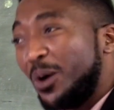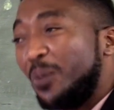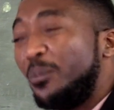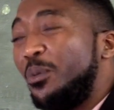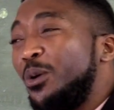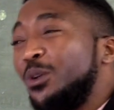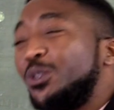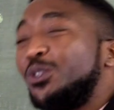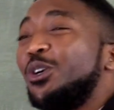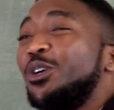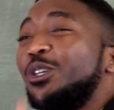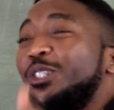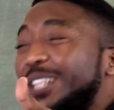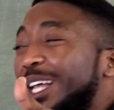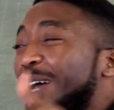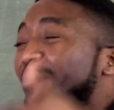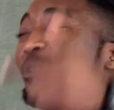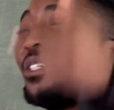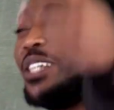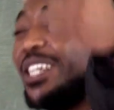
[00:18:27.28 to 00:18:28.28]
Put your
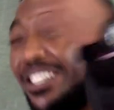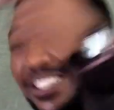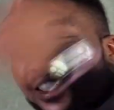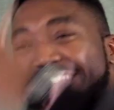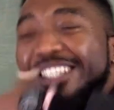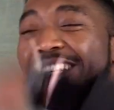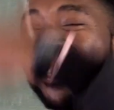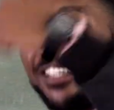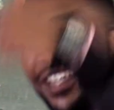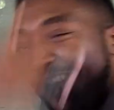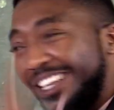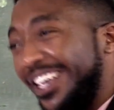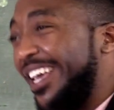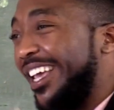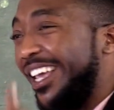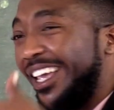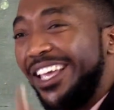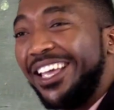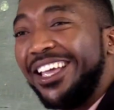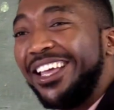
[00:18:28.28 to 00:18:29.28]
subjects
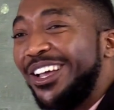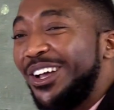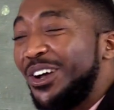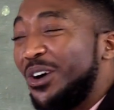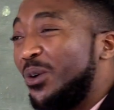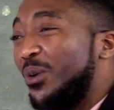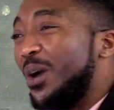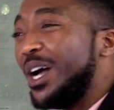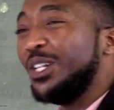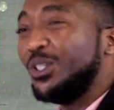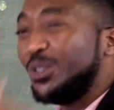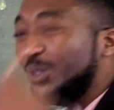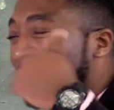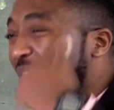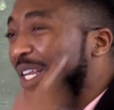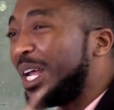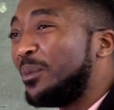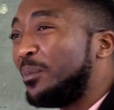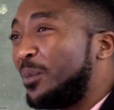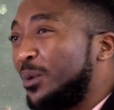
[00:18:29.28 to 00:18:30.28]
here. Once you
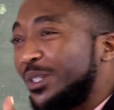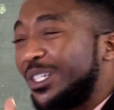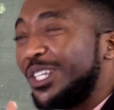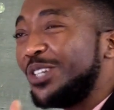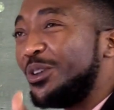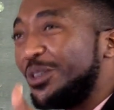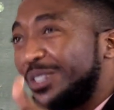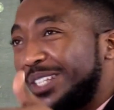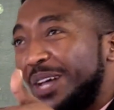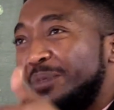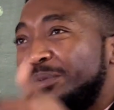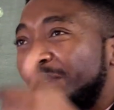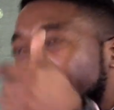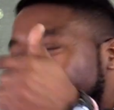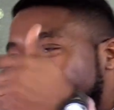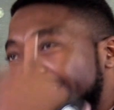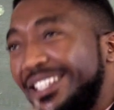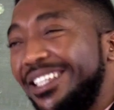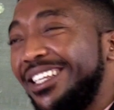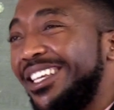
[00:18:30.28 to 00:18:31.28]
start putting your
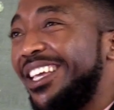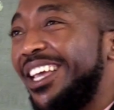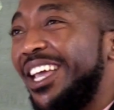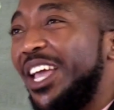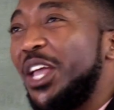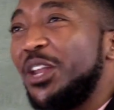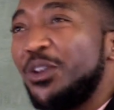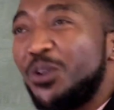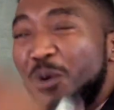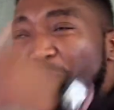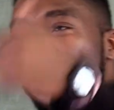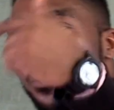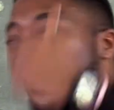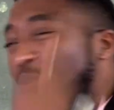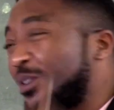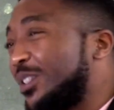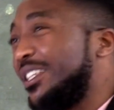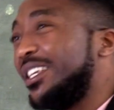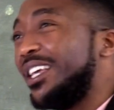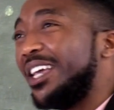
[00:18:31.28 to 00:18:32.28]
subjects here and your
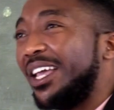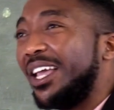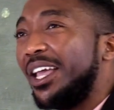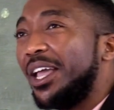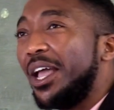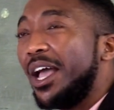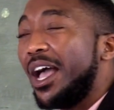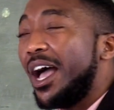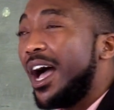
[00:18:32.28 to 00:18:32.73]
books here,